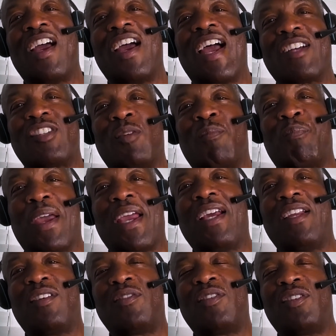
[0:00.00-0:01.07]
actually pay
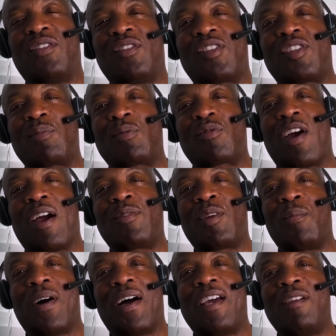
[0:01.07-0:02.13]
to subscribe to
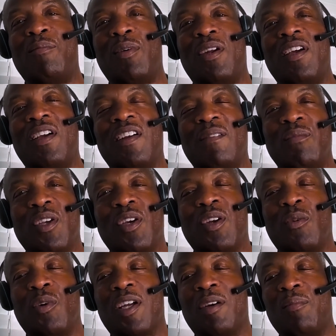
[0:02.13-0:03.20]
mine, but you know
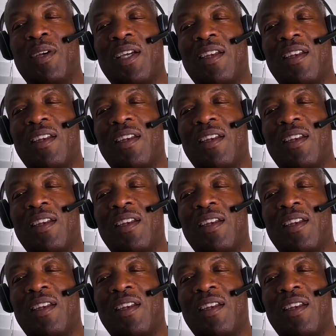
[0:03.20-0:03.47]
what I mean.